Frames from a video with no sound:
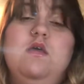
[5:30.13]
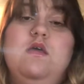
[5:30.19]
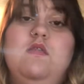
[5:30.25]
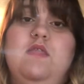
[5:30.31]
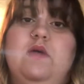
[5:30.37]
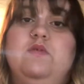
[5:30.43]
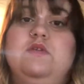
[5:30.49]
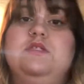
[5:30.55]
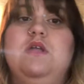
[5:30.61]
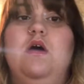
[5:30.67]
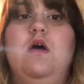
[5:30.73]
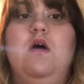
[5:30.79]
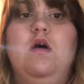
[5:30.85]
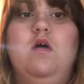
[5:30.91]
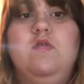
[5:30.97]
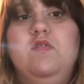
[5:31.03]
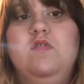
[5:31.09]
That was not
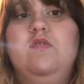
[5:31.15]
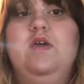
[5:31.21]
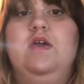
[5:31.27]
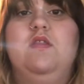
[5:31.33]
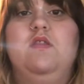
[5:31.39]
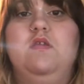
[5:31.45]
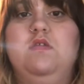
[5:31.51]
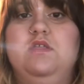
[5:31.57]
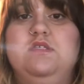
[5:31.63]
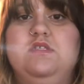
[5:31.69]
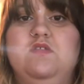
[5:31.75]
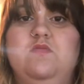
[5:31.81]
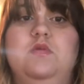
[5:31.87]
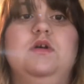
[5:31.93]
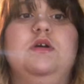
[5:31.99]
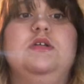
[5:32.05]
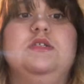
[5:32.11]
off of like the list of
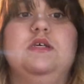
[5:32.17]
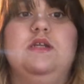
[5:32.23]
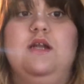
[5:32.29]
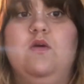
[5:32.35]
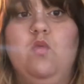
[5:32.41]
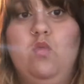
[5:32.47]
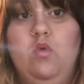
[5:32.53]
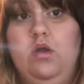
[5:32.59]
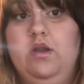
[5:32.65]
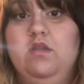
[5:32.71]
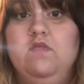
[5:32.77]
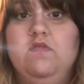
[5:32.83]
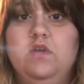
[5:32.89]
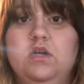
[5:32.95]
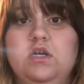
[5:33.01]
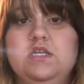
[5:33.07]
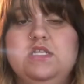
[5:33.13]
books that I wanted
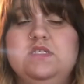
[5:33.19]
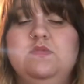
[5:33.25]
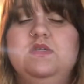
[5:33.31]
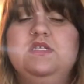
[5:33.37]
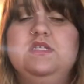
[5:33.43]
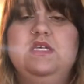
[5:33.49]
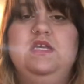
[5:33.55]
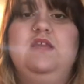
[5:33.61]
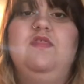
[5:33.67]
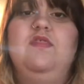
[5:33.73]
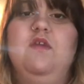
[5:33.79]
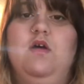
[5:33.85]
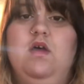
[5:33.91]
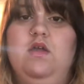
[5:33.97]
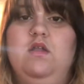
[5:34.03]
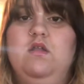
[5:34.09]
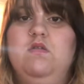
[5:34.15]
for Christmas. He
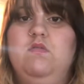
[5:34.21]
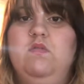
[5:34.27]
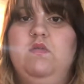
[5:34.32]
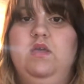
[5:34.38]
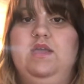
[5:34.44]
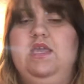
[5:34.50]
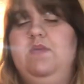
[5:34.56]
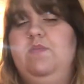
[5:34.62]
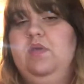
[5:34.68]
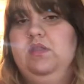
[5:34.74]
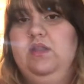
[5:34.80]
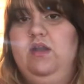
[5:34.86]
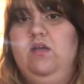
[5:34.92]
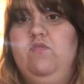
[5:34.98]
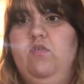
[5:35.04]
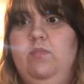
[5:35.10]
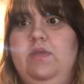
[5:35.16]
thought, like, he picked it
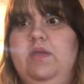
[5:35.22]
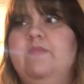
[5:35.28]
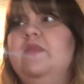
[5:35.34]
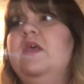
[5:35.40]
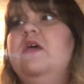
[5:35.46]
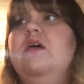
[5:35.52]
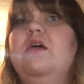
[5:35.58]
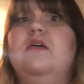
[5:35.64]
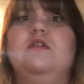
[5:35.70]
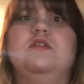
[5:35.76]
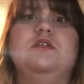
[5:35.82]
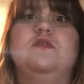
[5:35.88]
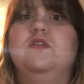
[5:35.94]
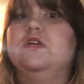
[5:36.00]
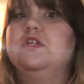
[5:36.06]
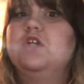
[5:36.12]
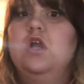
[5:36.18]
out for me. That was the
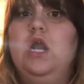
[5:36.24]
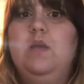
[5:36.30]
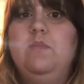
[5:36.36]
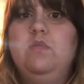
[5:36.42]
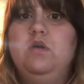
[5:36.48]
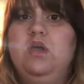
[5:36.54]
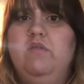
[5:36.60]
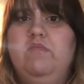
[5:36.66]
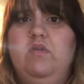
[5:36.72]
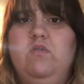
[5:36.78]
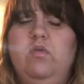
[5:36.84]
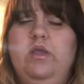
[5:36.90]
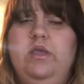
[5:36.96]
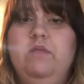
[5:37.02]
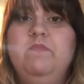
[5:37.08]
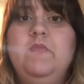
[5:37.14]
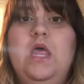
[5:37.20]
first crime book I've ever
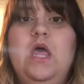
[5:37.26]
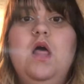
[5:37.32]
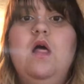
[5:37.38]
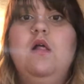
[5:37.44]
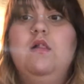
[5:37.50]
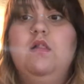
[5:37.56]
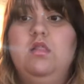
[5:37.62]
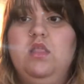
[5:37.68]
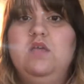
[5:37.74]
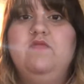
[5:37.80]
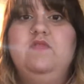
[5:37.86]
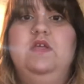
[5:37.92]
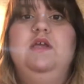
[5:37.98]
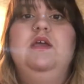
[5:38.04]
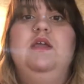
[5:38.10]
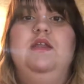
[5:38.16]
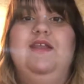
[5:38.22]
read. Loved
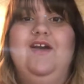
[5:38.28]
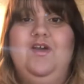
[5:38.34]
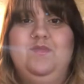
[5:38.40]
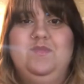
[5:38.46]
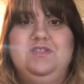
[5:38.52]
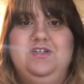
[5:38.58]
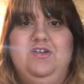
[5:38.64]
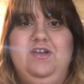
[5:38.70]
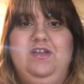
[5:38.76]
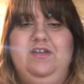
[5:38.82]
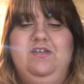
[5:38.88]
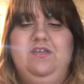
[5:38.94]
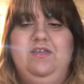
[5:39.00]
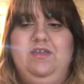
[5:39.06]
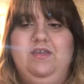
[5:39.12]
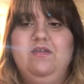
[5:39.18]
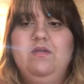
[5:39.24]
it. And now I'm starting to
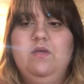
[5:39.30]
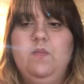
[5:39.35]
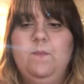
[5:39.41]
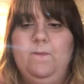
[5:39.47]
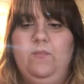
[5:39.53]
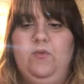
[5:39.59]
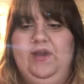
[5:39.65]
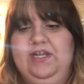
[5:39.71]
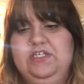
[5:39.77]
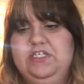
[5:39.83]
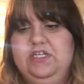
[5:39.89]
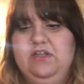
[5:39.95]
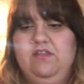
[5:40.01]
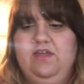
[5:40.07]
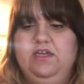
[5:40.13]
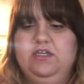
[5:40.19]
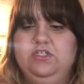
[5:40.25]
like branch into
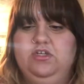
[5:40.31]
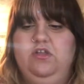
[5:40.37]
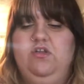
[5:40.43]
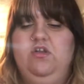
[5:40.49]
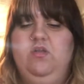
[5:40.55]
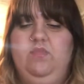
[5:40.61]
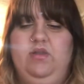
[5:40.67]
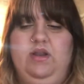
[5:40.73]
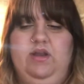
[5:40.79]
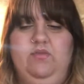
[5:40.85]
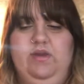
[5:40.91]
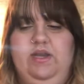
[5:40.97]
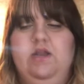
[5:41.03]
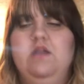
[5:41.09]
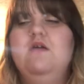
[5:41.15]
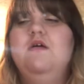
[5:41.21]
that genre, but I read